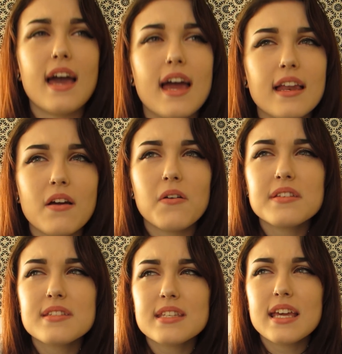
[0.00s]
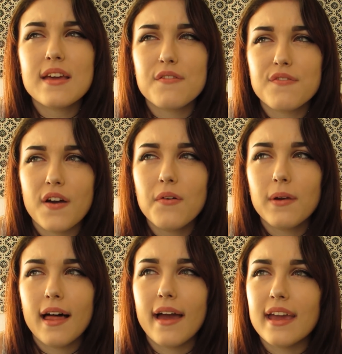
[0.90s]
and honestly it felt
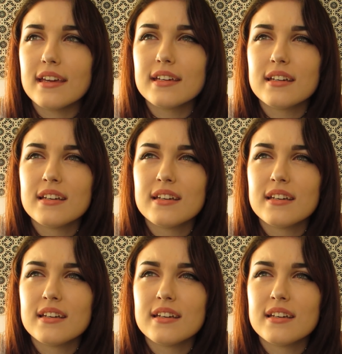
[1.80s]
like